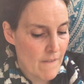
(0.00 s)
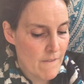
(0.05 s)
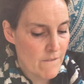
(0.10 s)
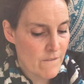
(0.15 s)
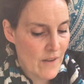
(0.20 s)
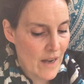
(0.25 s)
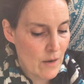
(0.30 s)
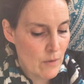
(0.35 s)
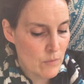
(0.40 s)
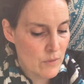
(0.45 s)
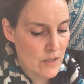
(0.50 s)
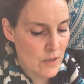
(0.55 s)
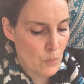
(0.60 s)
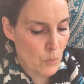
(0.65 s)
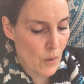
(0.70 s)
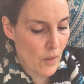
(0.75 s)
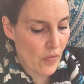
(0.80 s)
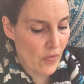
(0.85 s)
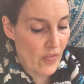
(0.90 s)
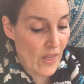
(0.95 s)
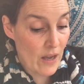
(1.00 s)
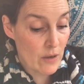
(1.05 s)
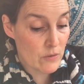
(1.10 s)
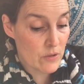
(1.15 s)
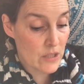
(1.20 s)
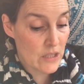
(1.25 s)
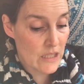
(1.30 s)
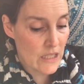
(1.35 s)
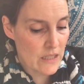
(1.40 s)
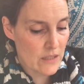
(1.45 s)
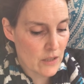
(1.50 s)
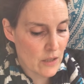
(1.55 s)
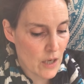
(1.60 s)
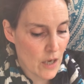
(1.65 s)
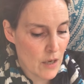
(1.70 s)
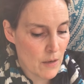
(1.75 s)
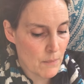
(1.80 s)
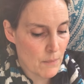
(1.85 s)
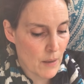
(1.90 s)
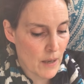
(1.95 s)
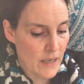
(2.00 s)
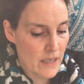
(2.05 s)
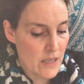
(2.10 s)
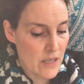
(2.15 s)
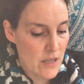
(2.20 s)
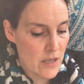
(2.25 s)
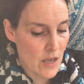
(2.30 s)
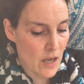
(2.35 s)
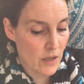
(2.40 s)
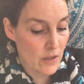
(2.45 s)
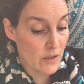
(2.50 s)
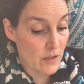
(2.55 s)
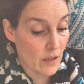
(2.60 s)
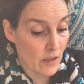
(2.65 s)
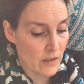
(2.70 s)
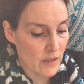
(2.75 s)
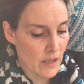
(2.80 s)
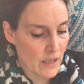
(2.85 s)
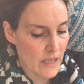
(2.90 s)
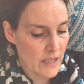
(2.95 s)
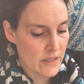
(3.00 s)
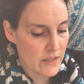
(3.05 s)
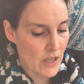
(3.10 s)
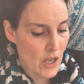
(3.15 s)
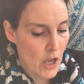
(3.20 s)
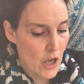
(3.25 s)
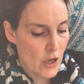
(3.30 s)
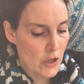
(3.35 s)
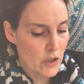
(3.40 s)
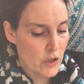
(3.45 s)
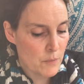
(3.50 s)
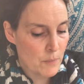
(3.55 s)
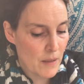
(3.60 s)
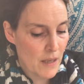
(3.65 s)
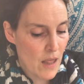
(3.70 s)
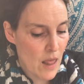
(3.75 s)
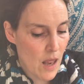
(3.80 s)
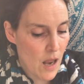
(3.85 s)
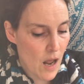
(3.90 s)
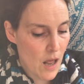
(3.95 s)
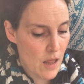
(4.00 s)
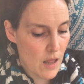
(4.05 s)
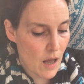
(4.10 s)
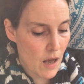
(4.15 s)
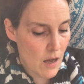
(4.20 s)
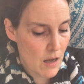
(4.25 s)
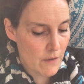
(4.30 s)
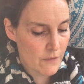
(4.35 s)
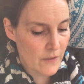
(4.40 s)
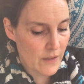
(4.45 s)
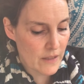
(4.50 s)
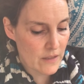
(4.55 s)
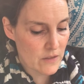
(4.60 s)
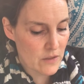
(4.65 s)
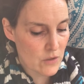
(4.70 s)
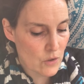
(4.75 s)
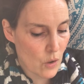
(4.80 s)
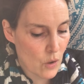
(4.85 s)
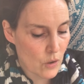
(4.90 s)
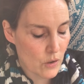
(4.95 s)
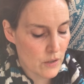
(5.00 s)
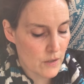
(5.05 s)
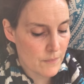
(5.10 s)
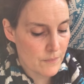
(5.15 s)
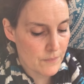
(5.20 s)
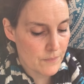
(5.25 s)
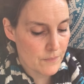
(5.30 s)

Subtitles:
founded 1,000 years ago by a nun nonetheless, could be a laughing stock.